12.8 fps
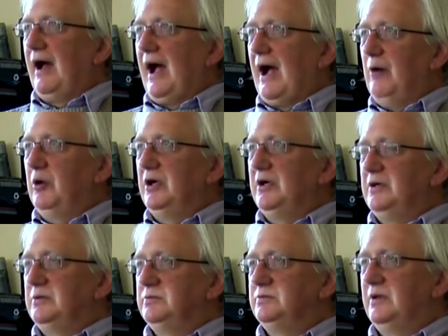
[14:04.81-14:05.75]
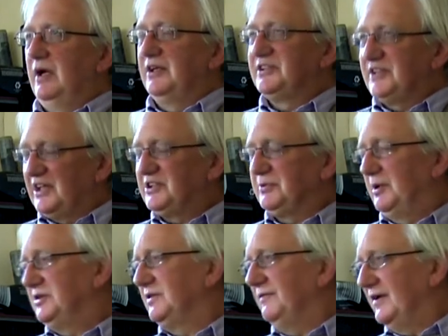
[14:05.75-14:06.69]
our
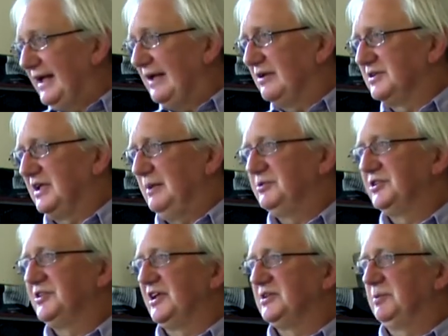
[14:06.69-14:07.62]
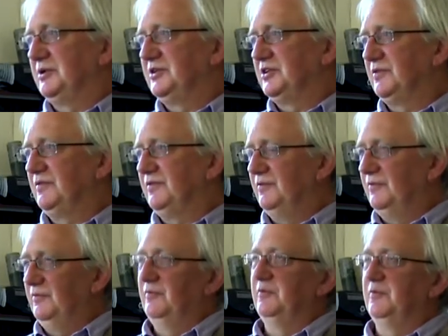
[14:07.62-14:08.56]
assessment, and the legal team's assessment, is that
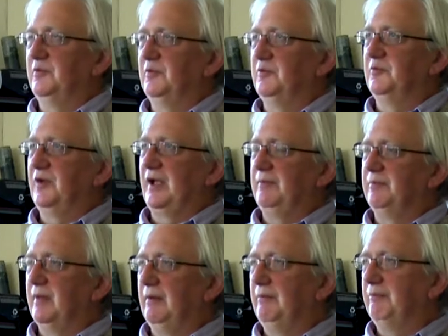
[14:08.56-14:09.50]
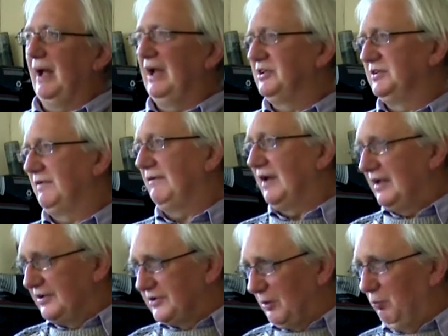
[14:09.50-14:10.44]
the balance of the,
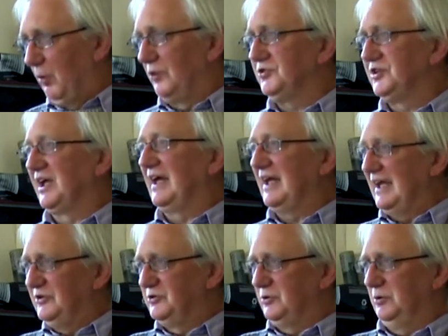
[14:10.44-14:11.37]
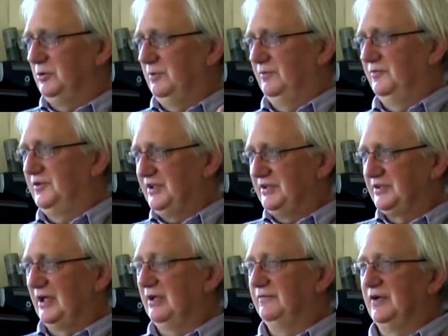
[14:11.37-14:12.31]
and I don't want to get into the
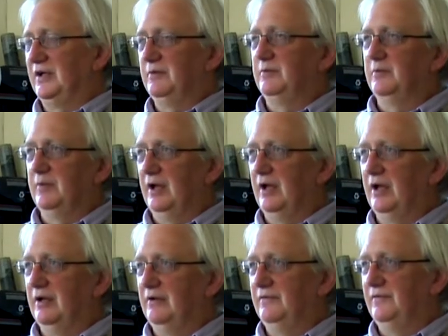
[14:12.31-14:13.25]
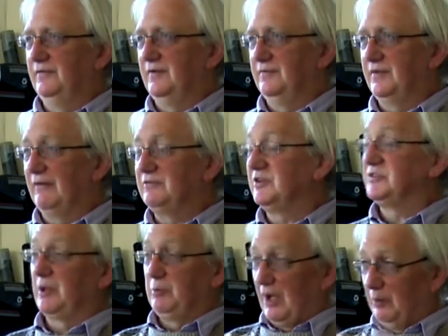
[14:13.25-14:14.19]
detail of the
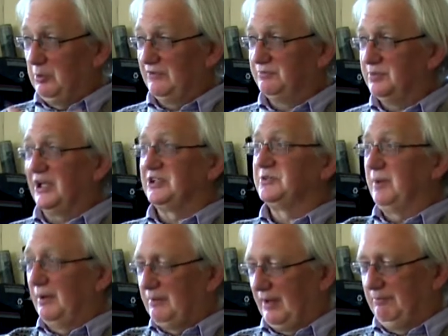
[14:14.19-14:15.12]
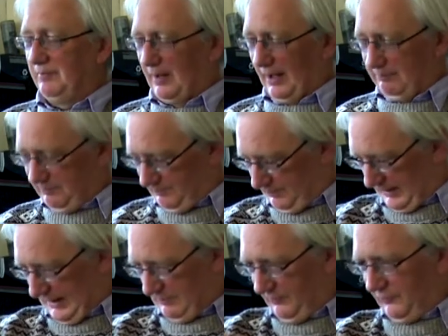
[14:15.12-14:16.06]
evidence, I will have pressed, but I
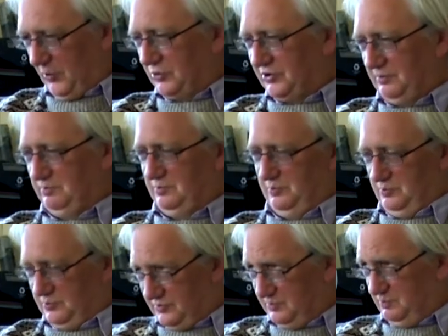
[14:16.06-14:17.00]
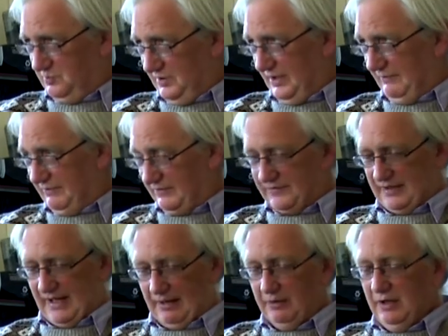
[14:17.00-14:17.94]
prefer to leave it for
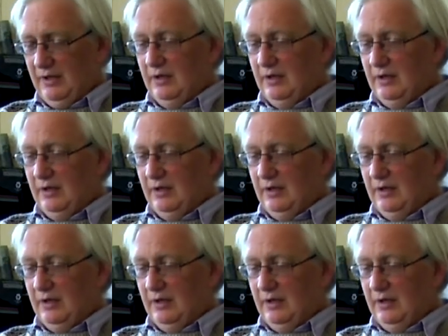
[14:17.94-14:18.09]
now.